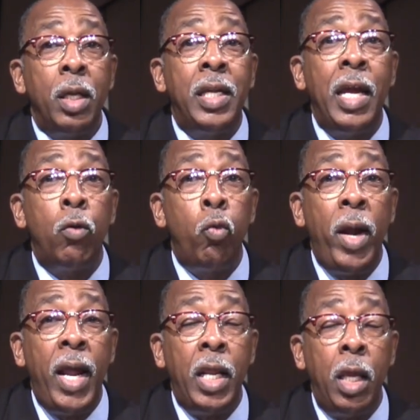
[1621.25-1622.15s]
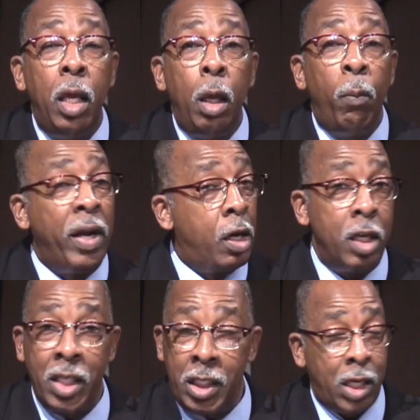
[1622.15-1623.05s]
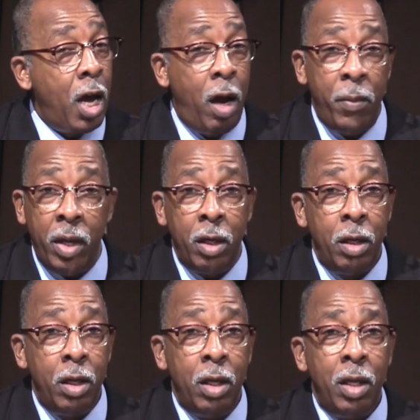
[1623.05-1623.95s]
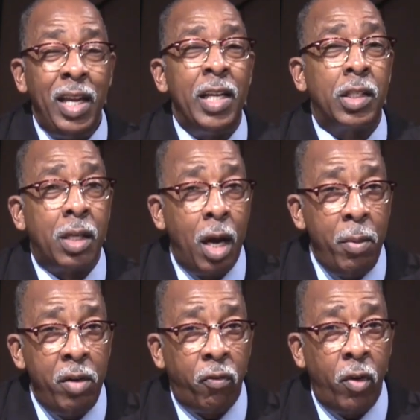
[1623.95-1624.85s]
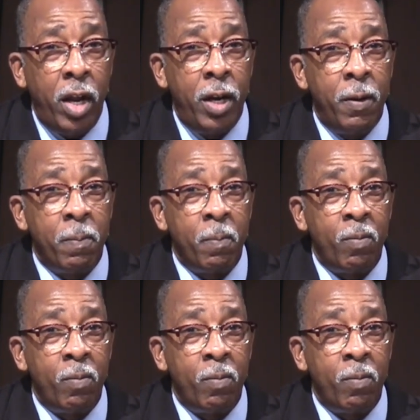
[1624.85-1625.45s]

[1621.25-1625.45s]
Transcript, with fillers: Get ready because coming. It's coming, friend.